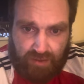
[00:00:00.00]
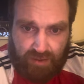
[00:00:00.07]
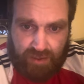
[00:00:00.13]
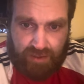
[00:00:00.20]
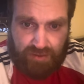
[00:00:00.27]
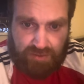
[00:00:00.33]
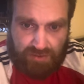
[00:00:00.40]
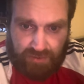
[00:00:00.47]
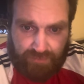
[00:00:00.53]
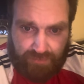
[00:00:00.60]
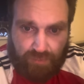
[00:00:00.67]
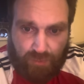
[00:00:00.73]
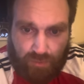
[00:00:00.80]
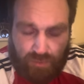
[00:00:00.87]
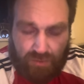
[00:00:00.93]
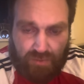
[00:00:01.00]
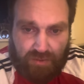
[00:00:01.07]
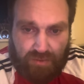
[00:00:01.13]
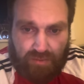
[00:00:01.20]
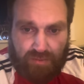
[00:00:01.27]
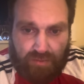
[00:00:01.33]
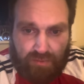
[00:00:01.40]
actually afford
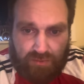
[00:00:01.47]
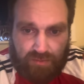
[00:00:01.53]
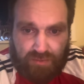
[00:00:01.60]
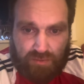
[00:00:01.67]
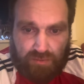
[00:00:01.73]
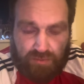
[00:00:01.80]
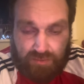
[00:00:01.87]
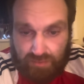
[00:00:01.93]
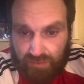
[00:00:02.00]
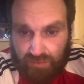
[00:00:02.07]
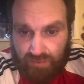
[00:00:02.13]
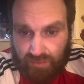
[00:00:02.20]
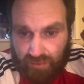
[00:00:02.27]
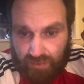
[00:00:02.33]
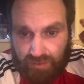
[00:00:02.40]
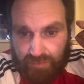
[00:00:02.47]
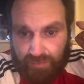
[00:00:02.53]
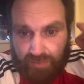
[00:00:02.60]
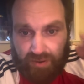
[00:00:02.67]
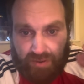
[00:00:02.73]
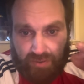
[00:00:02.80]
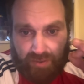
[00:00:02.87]
to not only
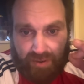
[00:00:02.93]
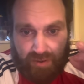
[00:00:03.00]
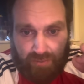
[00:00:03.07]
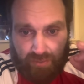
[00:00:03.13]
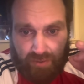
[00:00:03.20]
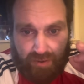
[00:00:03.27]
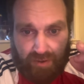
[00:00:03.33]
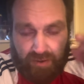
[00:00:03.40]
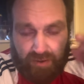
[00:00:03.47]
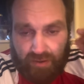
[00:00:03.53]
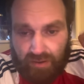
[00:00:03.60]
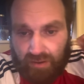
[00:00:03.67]
buy you outright,